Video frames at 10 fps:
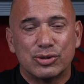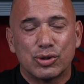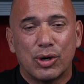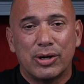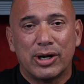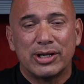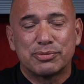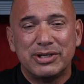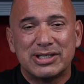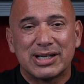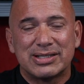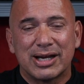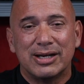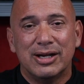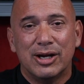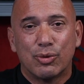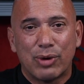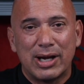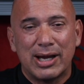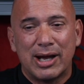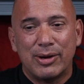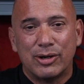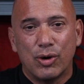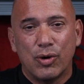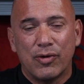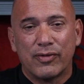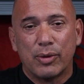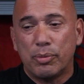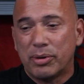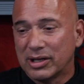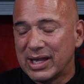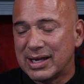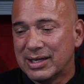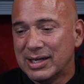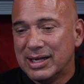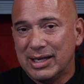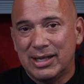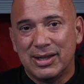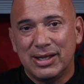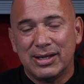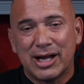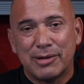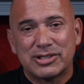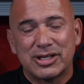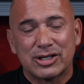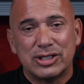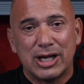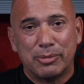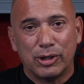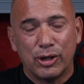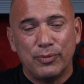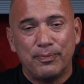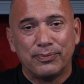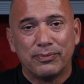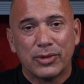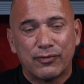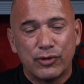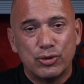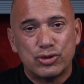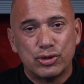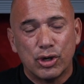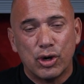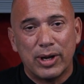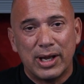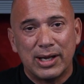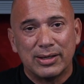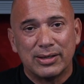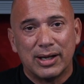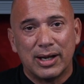So, audience, please take a second right now and go over. We'll put a link in the comment section down below for you to go and